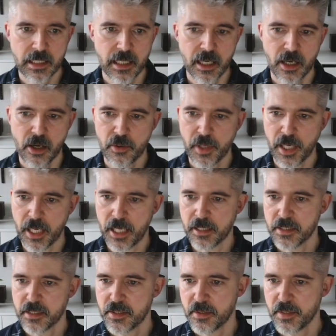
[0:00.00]
Okay,
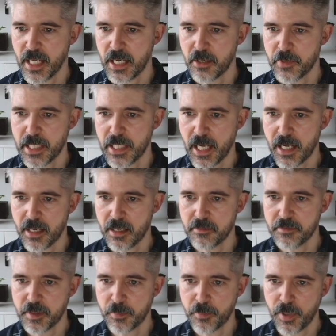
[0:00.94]
so now we
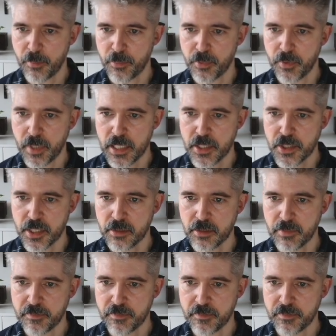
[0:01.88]
have the preparation.